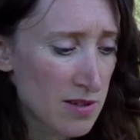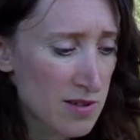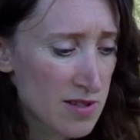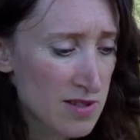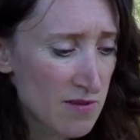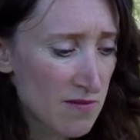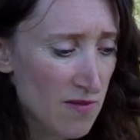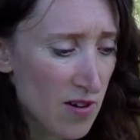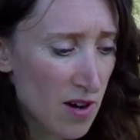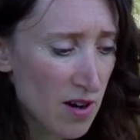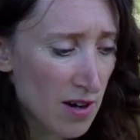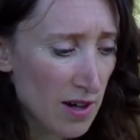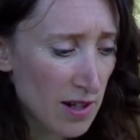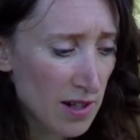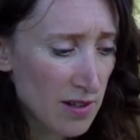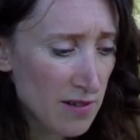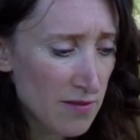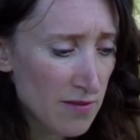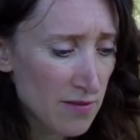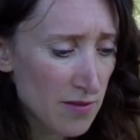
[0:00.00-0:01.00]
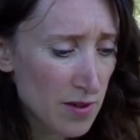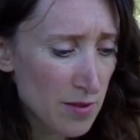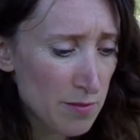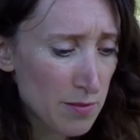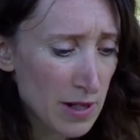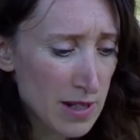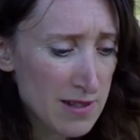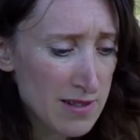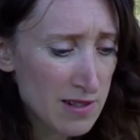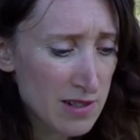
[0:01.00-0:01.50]
survive
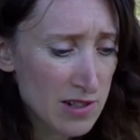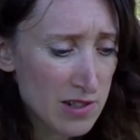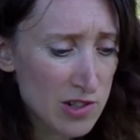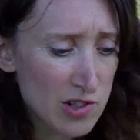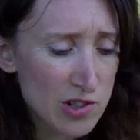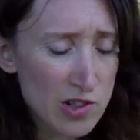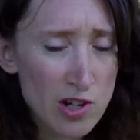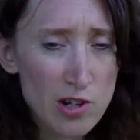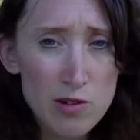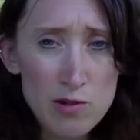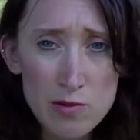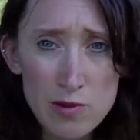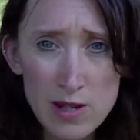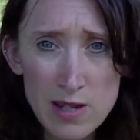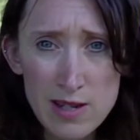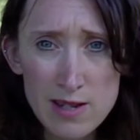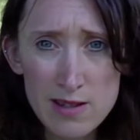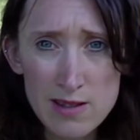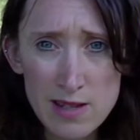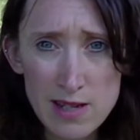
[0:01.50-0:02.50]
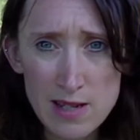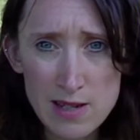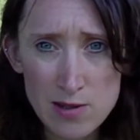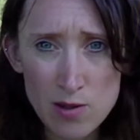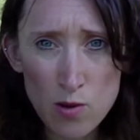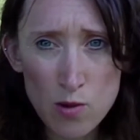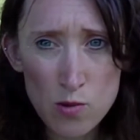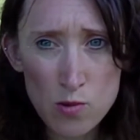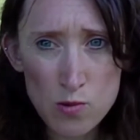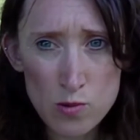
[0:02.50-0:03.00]
that basically show these
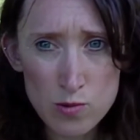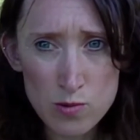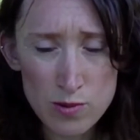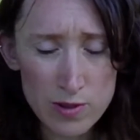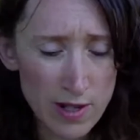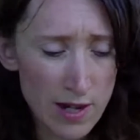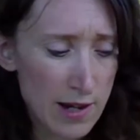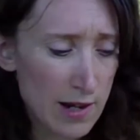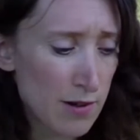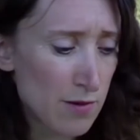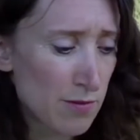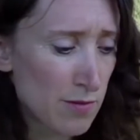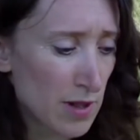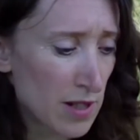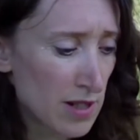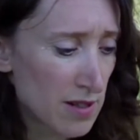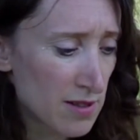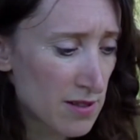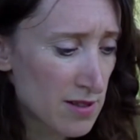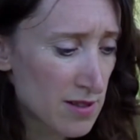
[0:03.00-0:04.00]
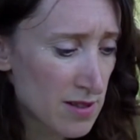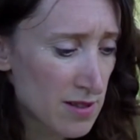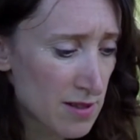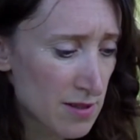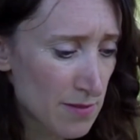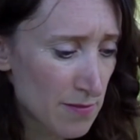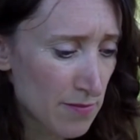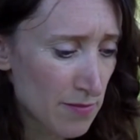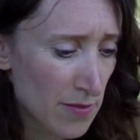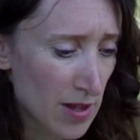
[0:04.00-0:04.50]
horned
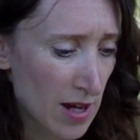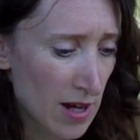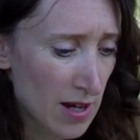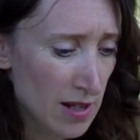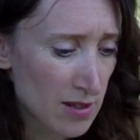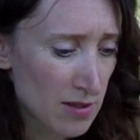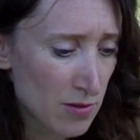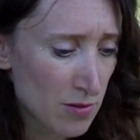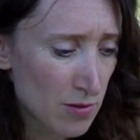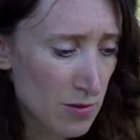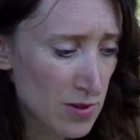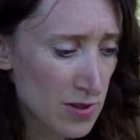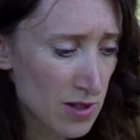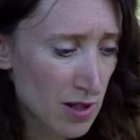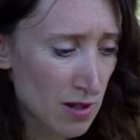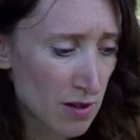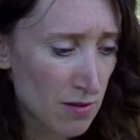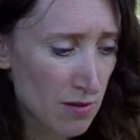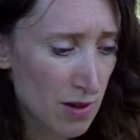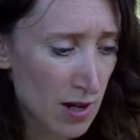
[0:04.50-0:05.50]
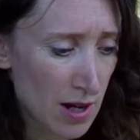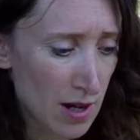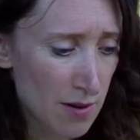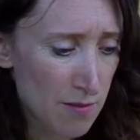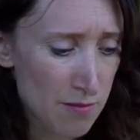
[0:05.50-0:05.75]
helmets, and also